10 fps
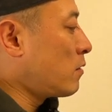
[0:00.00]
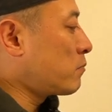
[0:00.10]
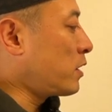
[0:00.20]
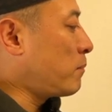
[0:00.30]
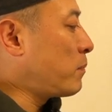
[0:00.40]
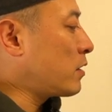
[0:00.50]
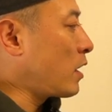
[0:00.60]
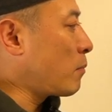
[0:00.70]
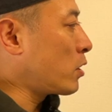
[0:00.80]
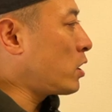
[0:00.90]
pretty big
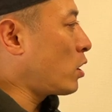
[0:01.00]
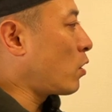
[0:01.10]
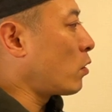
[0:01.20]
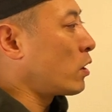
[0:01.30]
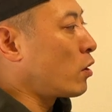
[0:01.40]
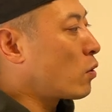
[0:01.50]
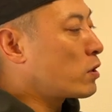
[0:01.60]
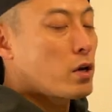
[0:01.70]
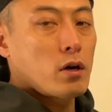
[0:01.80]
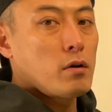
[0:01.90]
number here on the node
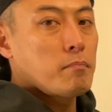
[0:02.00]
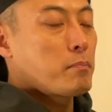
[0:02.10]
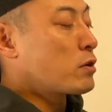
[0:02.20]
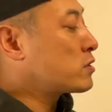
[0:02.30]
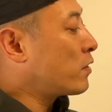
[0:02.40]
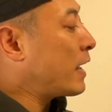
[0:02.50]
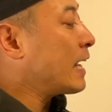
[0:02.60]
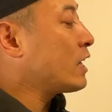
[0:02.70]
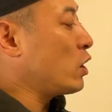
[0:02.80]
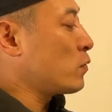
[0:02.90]
here because they
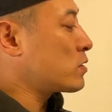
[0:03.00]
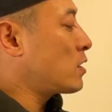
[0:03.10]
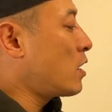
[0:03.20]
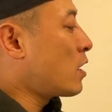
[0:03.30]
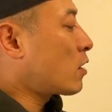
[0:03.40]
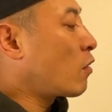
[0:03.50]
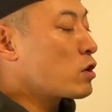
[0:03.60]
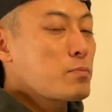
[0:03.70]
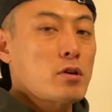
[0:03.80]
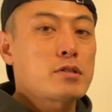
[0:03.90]
can use
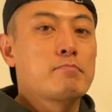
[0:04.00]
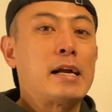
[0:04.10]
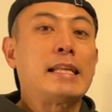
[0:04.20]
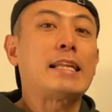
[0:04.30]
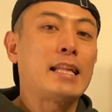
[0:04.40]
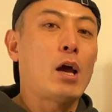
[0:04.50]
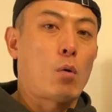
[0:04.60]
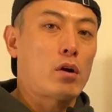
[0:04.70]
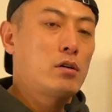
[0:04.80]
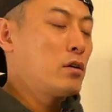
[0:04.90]
Cosmos validator
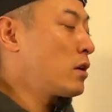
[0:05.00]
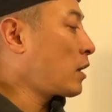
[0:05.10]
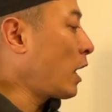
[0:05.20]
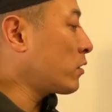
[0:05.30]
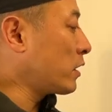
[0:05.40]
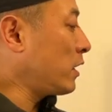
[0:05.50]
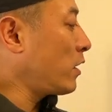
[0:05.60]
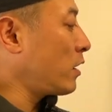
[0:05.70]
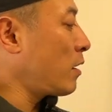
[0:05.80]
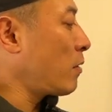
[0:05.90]
network. Currently,
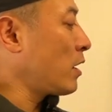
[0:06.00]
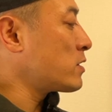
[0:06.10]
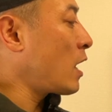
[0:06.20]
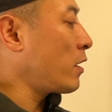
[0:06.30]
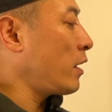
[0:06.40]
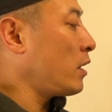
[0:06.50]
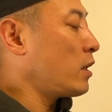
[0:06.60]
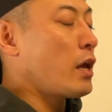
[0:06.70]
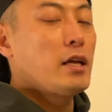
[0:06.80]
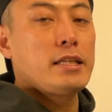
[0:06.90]
their number is
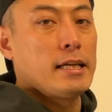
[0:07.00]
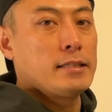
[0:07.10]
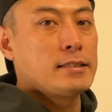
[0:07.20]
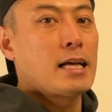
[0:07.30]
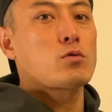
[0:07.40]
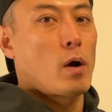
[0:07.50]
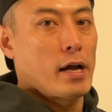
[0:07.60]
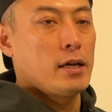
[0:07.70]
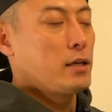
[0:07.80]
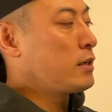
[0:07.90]
118. That's why,
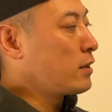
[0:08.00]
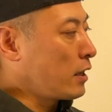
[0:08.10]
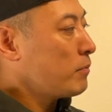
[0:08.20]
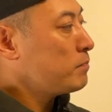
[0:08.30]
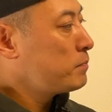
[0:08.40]
okay?